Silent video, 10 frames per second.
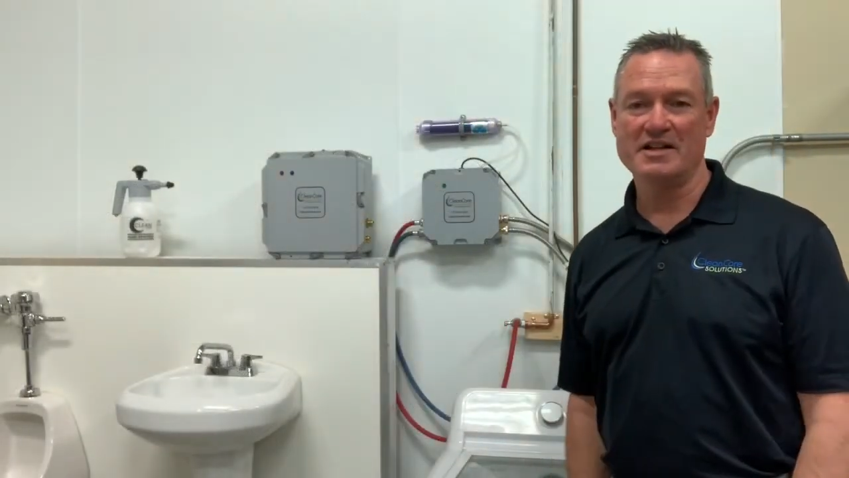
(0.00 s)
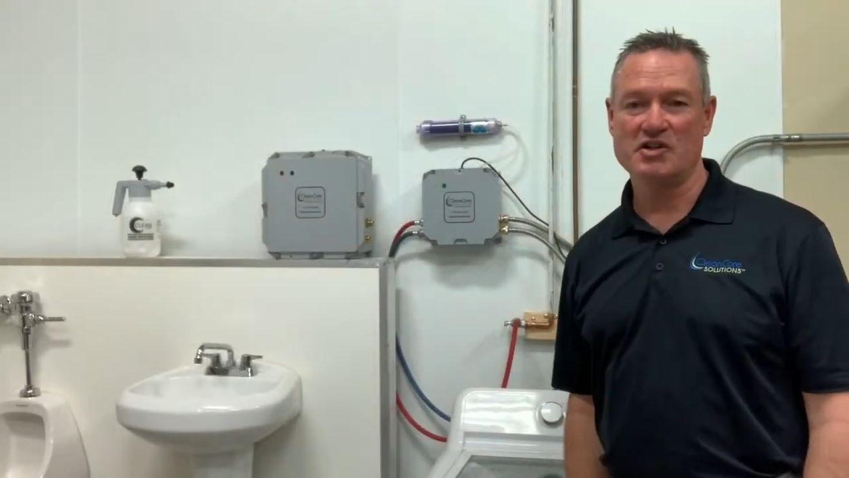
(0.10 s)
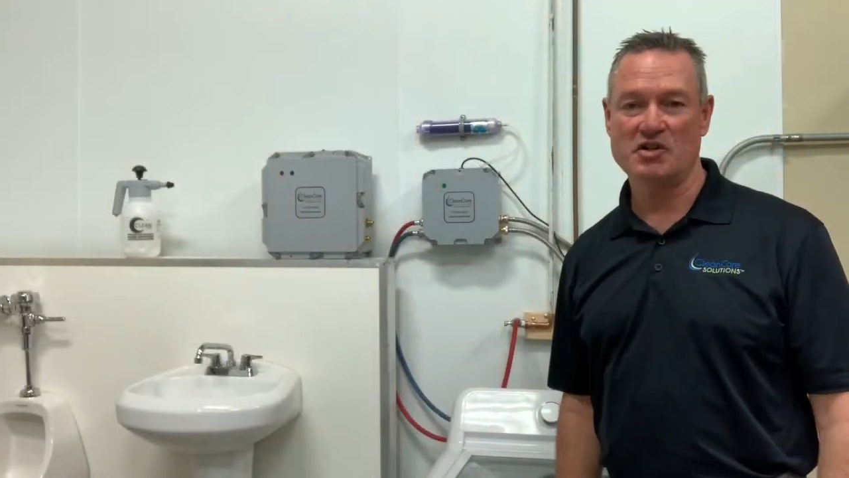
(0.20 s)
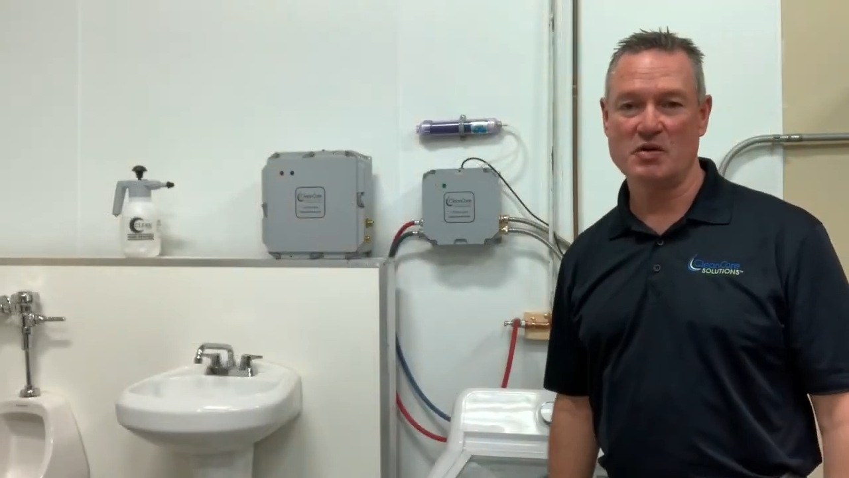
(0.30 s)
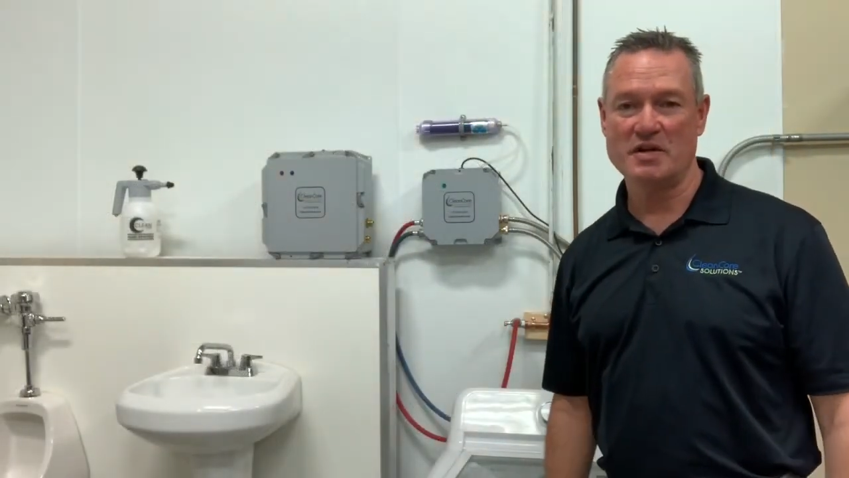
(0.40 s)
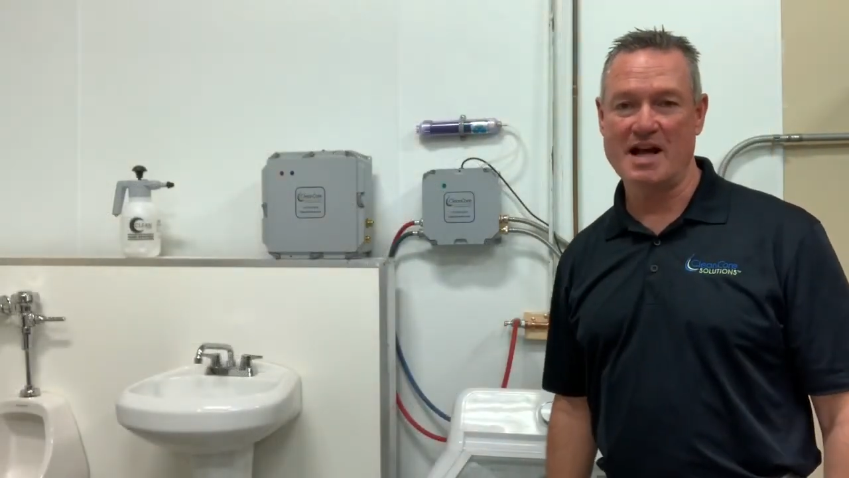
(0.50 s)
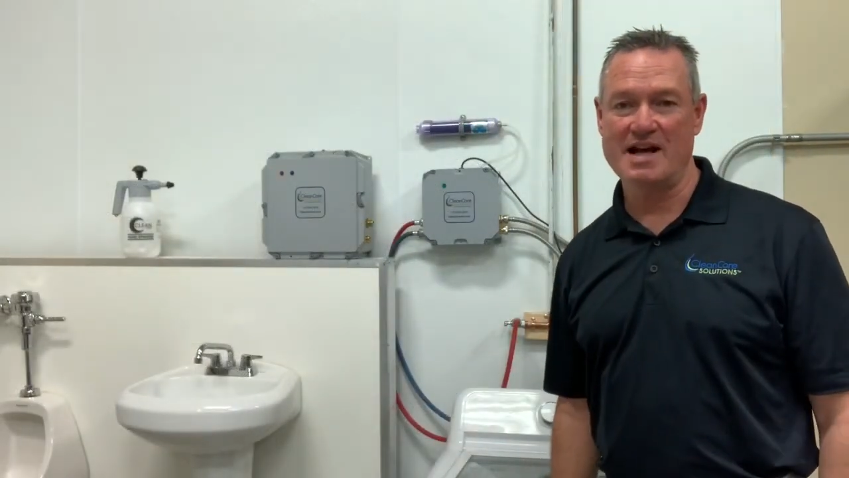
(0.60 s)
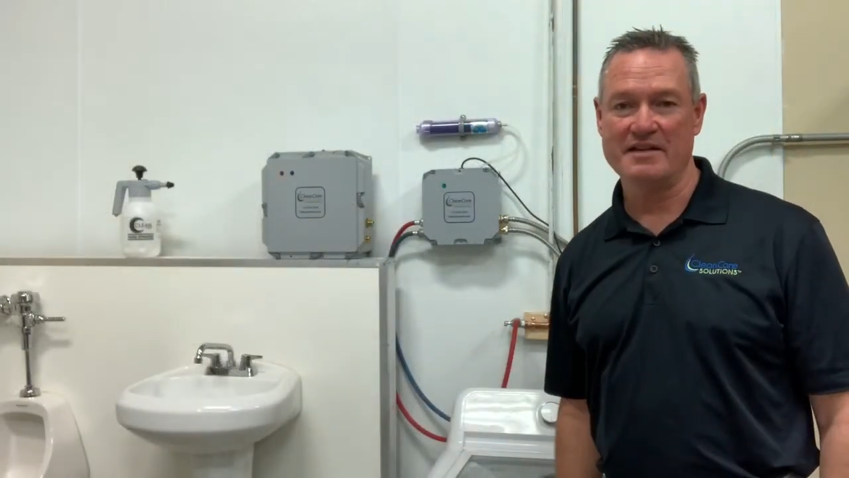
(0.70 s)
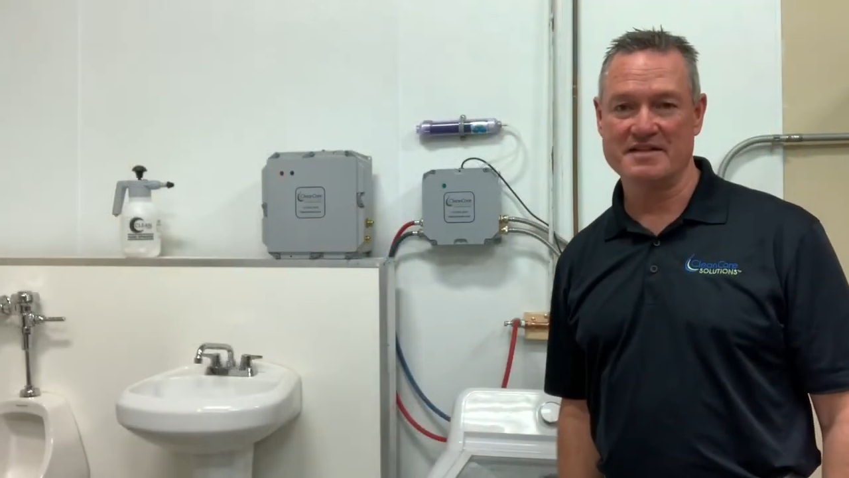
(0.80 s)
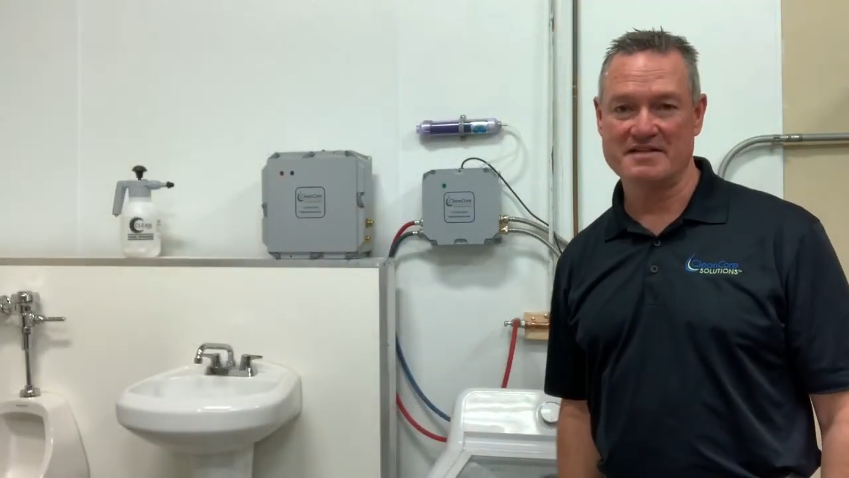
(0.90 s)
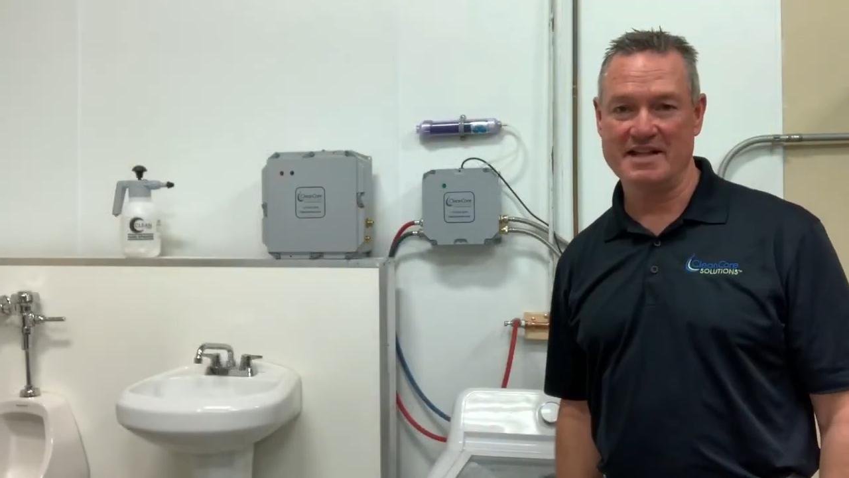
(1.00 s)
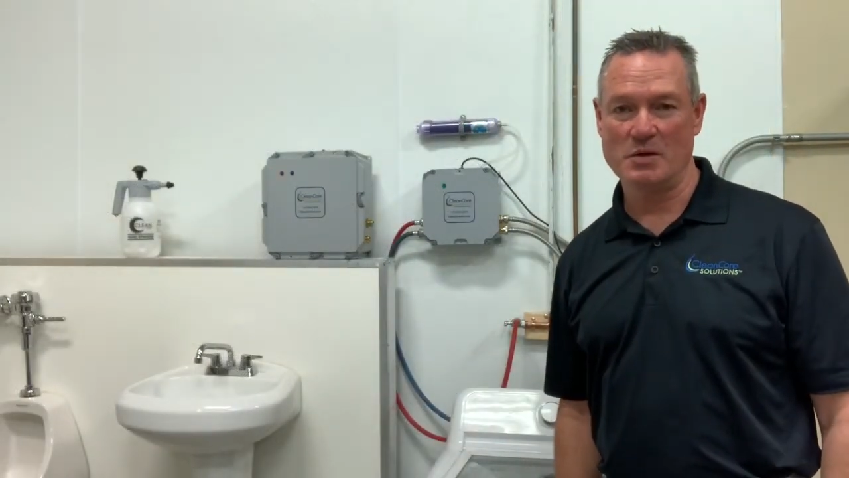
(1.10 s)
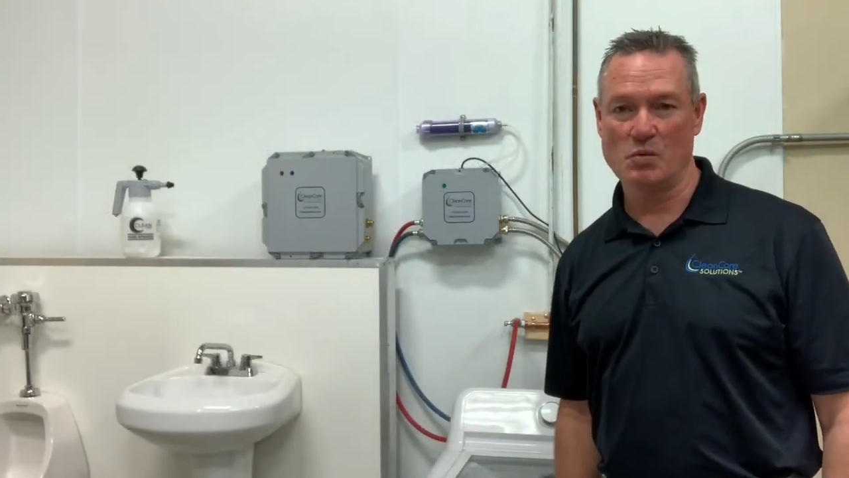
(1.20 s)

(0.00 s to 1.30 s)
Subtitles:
and show you how this thing